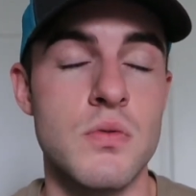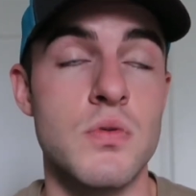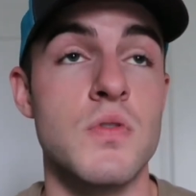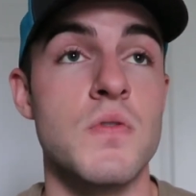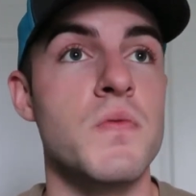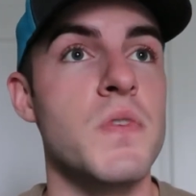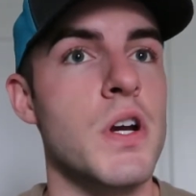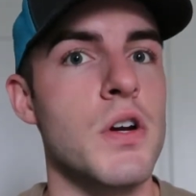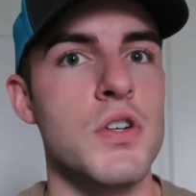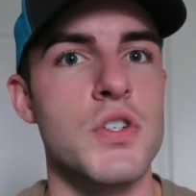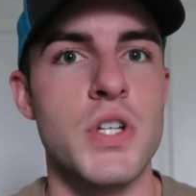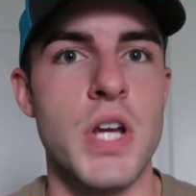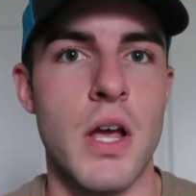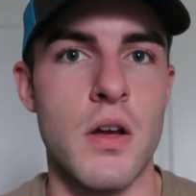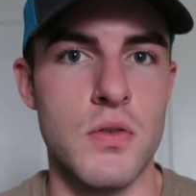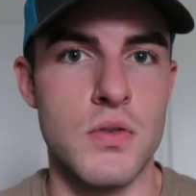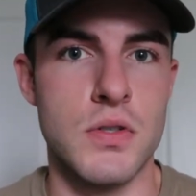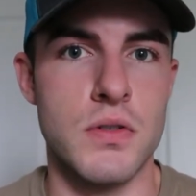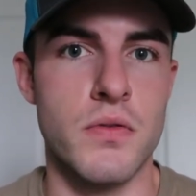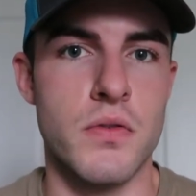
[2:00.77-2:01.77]
was very
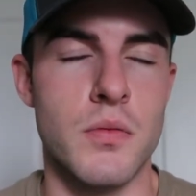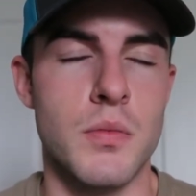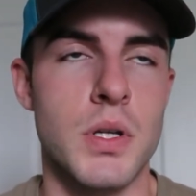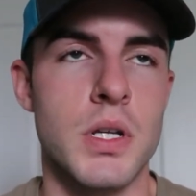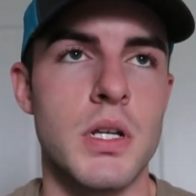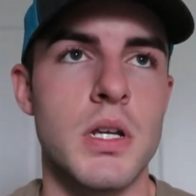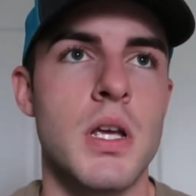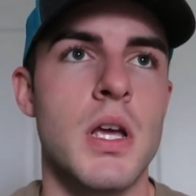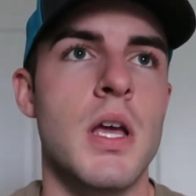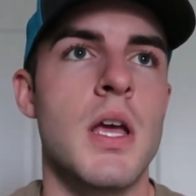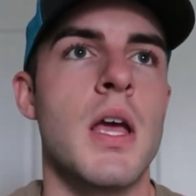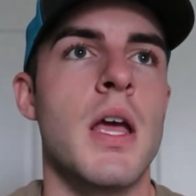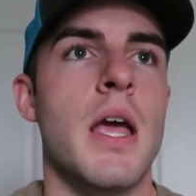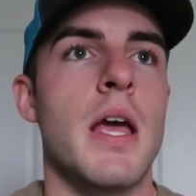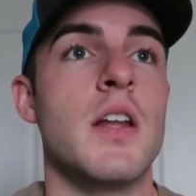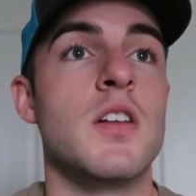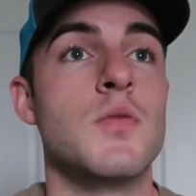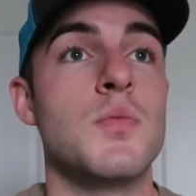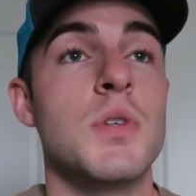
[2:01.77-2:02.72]
challenging for me. And it's